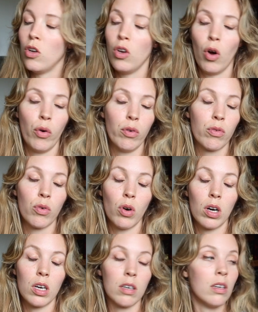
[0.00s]
known
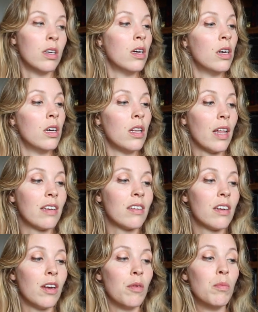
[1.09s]
for, like I
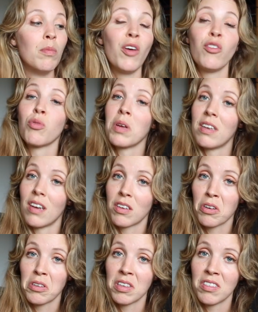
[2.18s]
said, the must-read
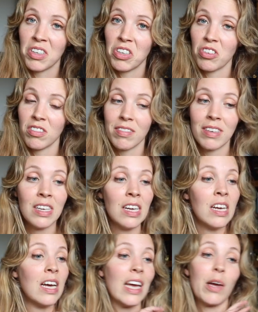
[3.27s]
TikTok sensation.
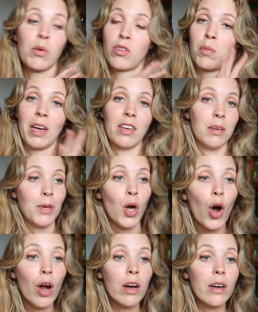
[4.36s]
It was on my
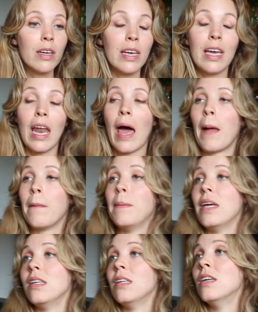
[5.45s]
TBR. It had
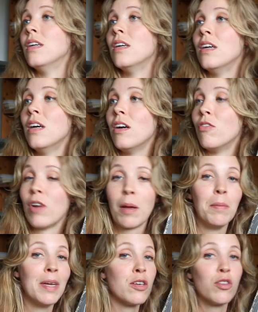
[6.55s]
been
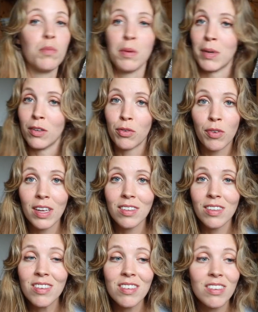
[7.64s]
recommended to me by
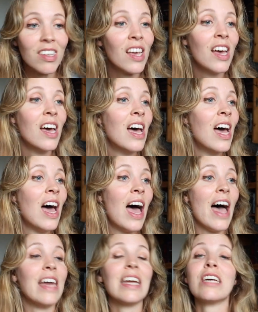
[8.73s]
friends,
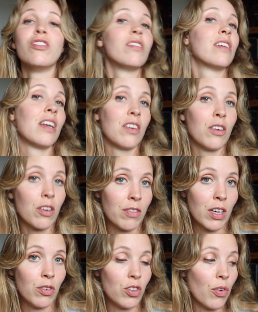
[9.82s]
and I just hadn't gone
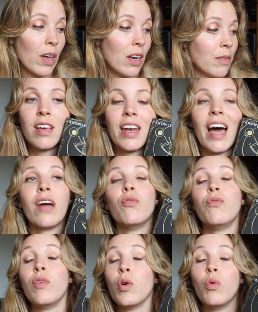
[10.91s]
around to it. And I
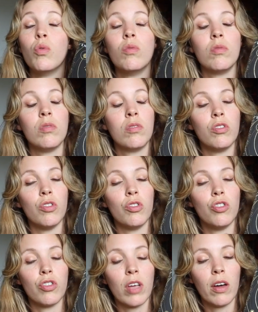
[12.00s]
feel,
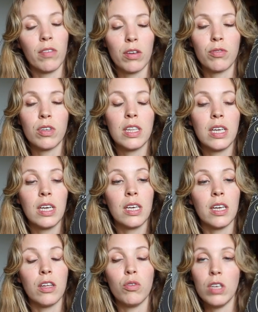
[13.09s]
just out of everything
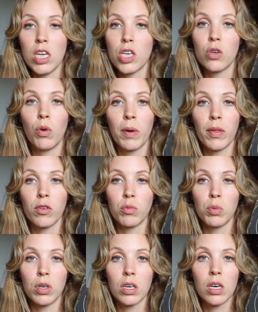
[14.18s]
that you need to know about this
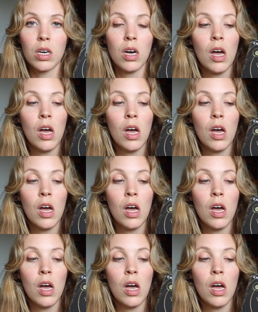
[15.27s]
book,